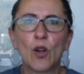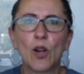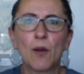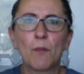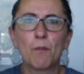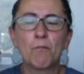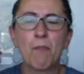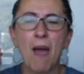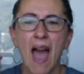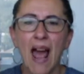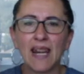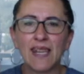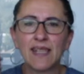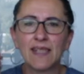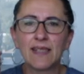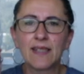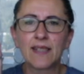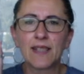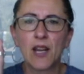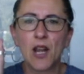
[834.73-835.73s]

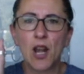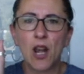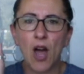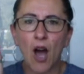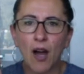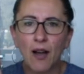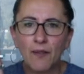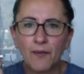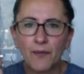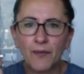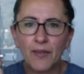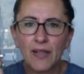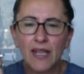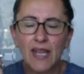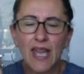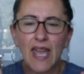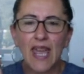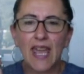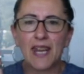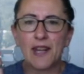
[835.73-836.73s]
balance love
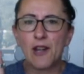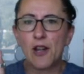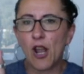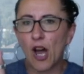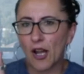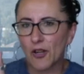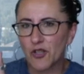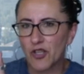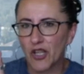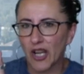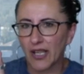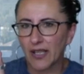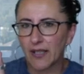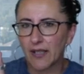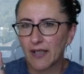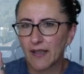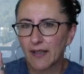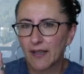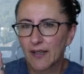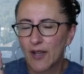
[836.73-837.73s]
and
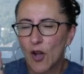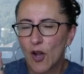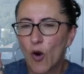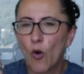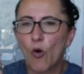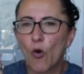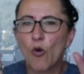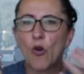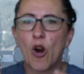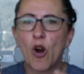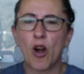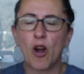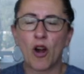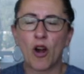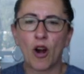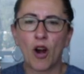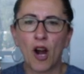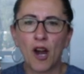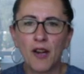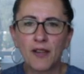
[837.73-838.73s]
logic, or
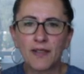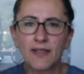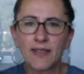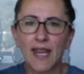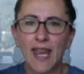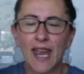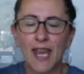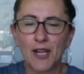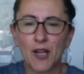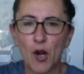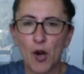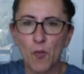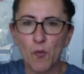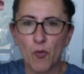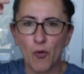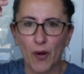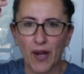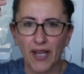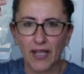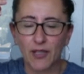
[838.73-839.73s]
heart and our
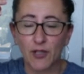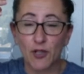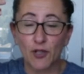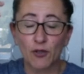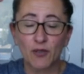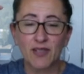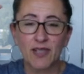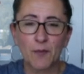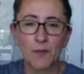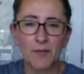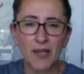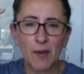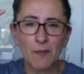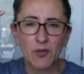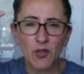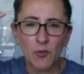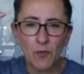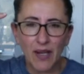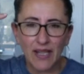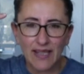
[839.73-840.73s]
brain. Sometimes
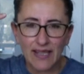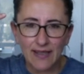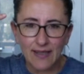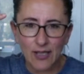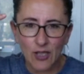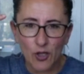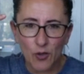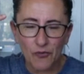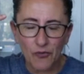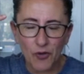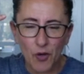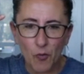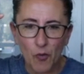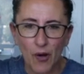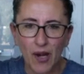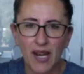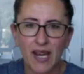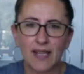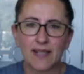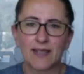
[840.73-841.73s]
you make decisions with your
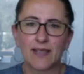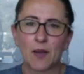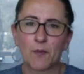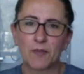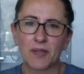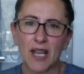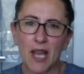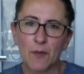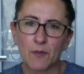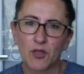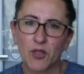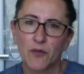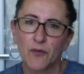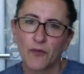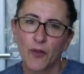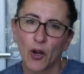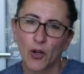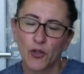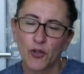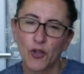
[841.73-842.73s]
brain, sometimes you
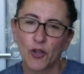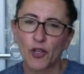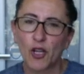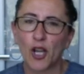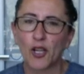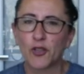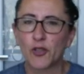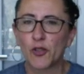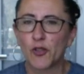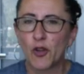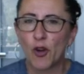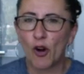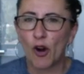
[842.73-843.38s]
follow your gut or your